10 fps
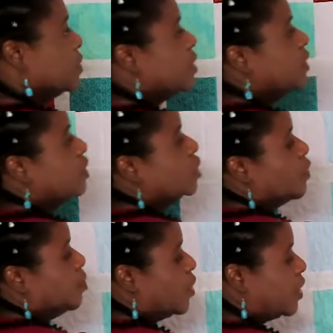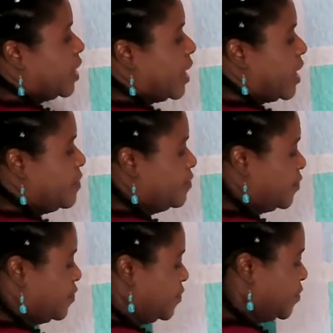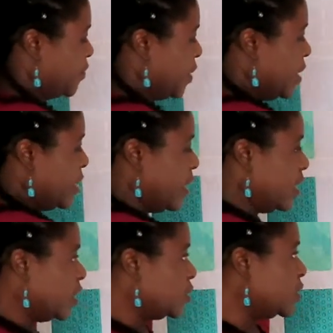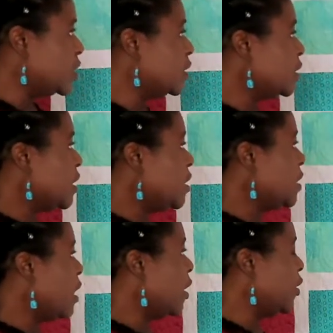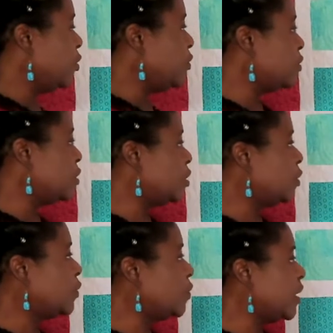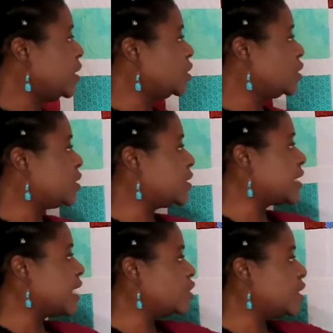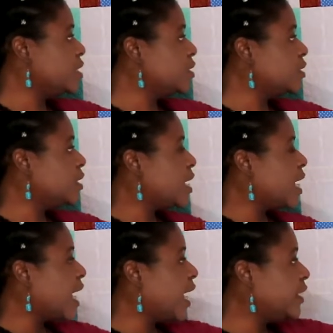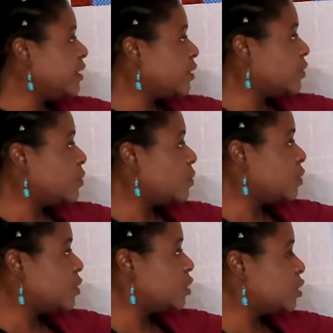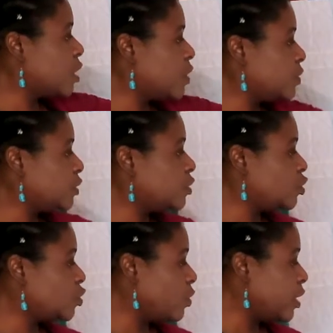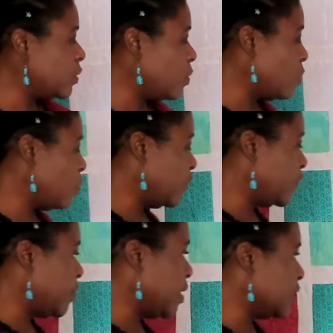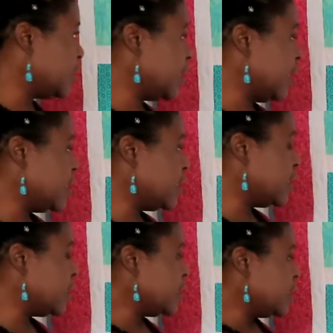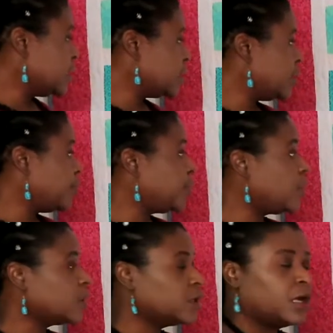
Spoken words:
this is your block here, and as you can see I used 2-inch sashings and a cornerstone to join all of the blocks together. So the block